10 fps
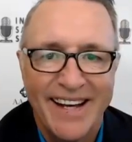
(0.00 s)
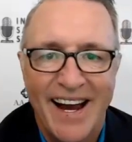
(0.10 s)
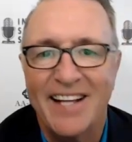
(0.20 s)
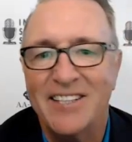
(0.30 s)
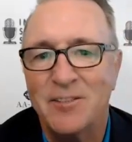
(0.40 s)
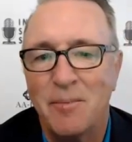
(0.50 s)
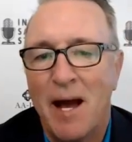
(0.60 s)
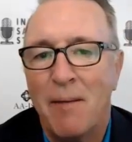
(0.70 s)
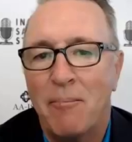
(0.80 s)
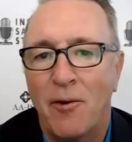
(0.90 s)
Hi, this is
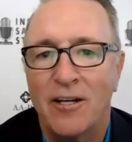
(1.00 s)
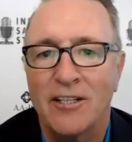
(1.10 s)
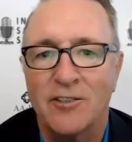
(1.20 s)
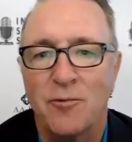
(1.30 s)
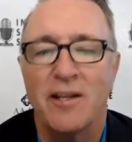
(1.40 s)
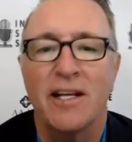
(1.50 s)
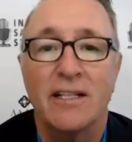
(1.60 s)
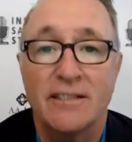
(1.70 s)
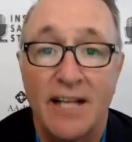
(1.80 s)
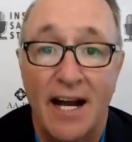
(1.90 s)
Bob Perkins with
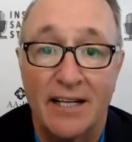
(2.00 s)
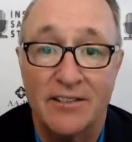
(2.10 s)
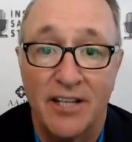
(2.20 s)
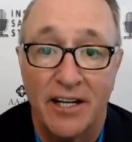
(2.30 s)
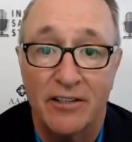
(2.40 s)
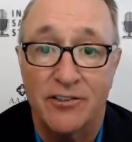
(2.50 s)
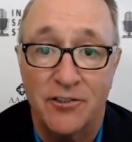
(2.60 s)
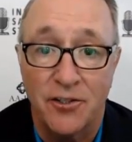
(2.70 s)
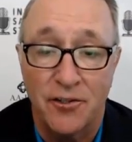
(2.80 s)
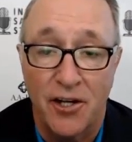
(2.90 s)
Inside Sales
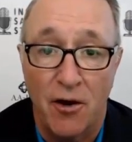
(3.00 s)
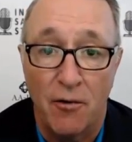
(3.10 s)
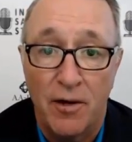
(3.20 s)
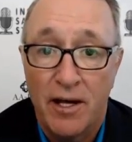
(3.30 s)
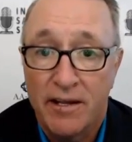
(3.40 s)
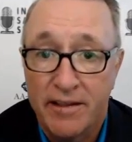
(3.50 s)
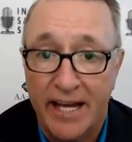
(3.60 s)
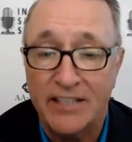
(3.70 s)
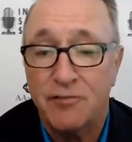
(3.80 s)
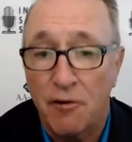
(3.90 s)
Studio.
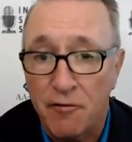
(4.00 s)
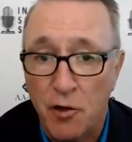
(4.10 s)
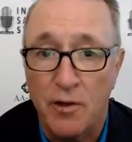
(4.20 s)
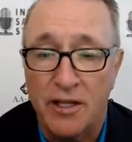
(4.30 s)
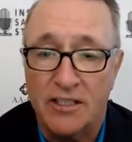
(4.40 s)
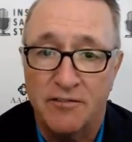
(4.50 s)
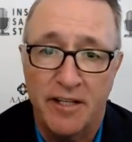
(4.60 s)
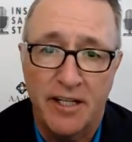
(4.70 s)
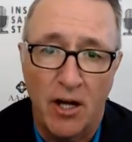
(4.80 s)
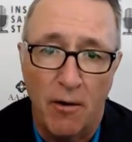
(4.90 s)
Thanks for viewing this
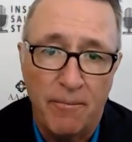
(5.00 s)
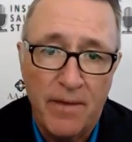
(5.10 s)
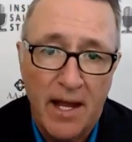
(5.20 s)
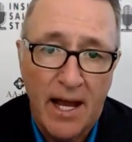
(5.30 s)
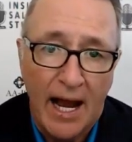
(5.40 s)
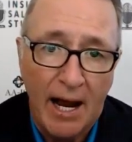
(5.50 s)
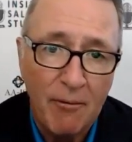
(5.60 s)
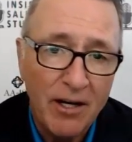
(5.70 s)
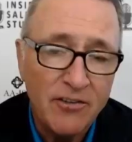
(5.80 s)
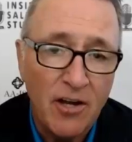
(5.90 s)
video. I
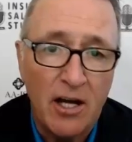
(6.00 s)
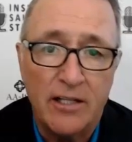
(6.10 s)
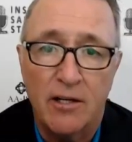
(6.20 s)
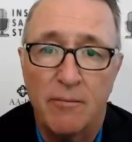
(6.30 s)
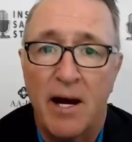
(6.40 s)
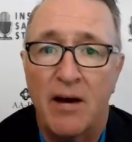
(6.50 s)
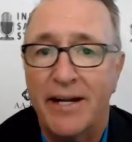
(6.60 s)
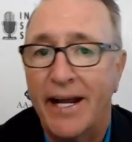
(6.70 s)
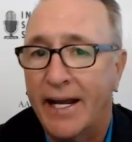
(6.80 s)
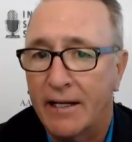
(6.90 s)
want to talk to you about
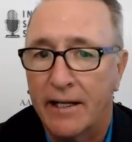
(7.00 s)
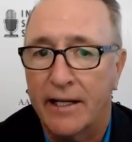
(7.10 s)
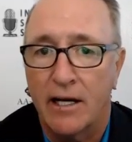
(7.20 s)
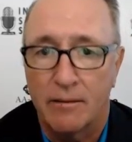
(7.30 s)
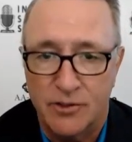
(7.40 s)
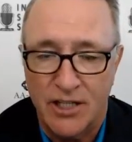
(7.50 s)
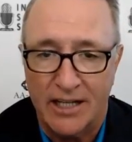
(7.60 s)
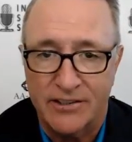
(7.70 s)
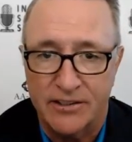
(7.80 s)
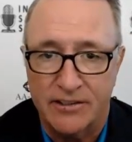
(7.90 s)
handling
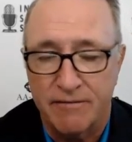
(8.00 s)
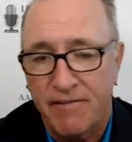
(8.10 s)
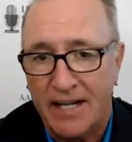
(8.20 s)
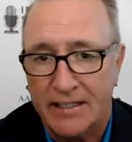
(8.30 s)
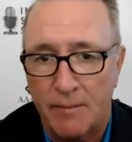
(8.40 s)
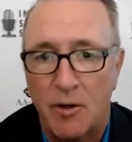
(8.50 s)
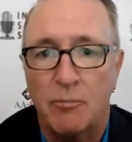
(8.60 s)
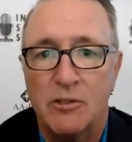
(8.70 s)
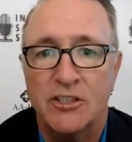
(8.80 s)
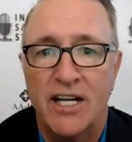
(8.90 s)
objections. In fact, I'm going to
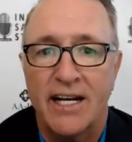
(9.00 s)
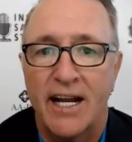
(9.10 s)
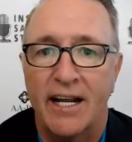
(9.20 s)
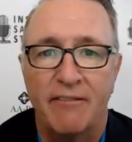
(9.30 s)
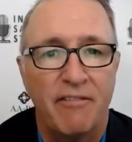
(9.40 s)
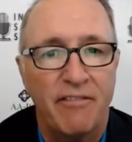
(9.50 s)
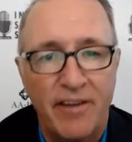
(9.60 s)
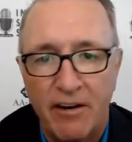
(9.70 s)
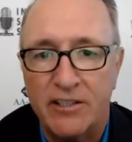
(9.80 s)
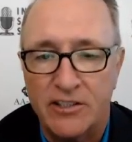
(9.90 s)
present a
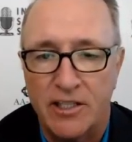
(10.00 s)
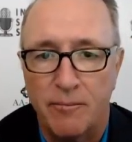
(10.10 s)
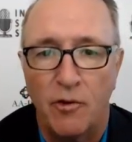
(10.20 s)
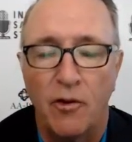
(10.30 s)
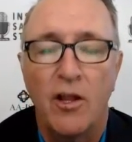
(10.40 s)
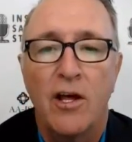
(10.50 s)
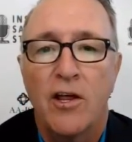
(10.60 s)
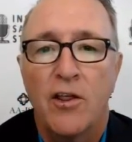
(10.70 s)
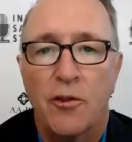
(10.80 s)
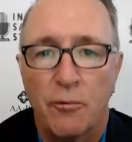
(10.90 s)
very simple
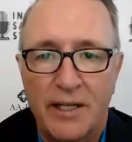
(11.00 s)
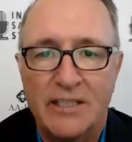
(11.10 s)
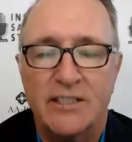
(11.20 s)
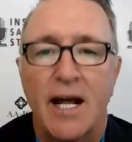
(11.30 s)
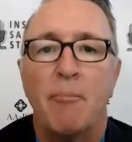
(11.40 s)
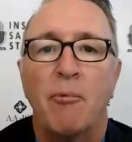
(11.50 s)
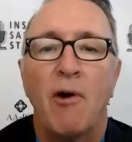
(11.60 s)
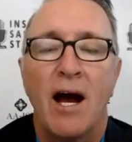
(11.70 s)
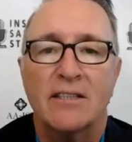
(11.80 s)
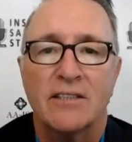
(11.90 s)
three-step
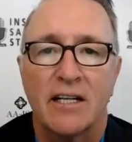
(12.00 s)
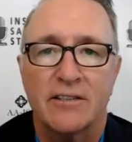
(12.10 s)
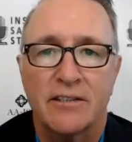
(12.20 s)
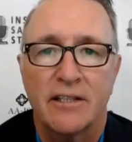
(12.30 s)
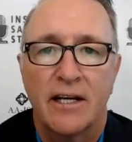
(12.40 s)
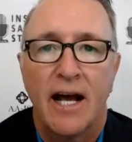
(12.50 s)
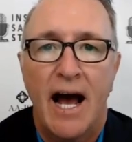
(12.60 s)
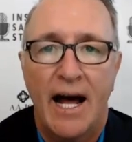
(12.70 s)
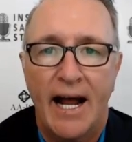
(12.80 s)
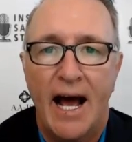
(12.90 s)
process
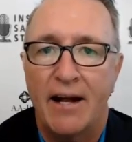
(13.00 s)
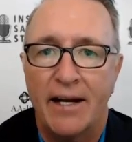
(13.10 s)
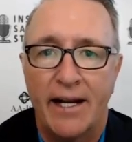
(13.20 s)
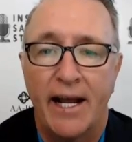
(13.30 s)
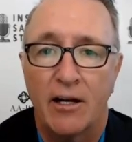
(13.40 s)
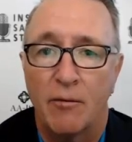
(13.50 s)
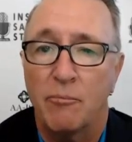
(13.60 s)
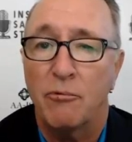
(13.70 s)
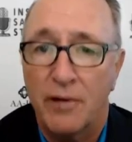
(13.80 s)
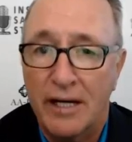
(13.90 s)
on how to handle
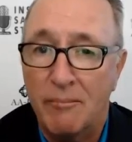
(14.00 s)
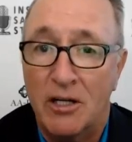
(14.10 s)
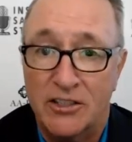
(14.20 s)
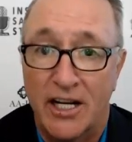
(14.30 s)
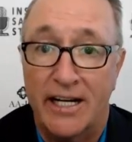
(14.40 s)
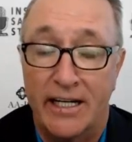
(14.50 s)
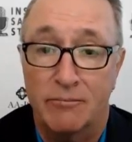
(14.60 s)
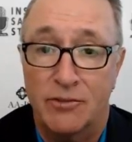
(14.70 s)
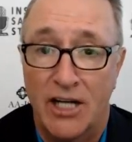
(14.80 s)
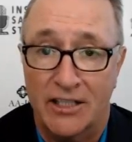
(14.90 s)
pretty much any
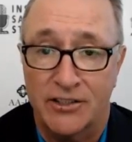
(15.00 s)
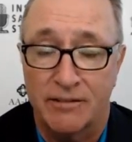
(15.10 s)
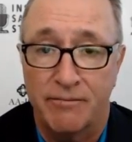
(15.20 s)
objection.